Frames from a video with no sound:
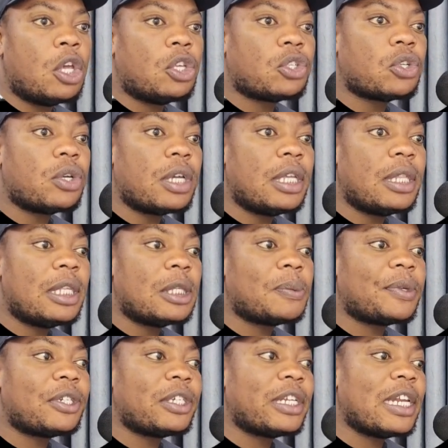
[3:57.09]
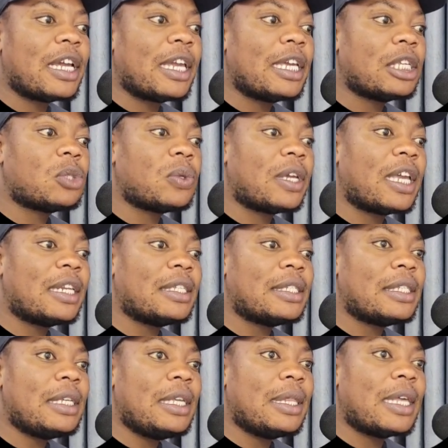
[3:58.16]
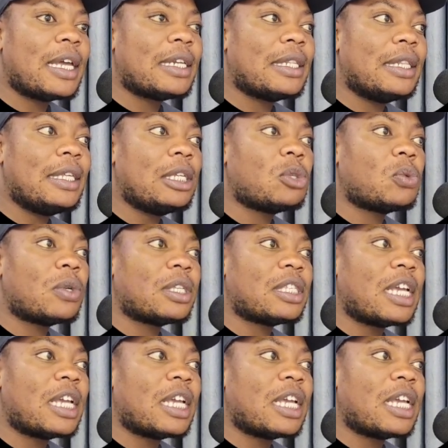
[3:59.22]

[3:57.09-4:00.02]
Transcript: So in this particular case, we can see that this was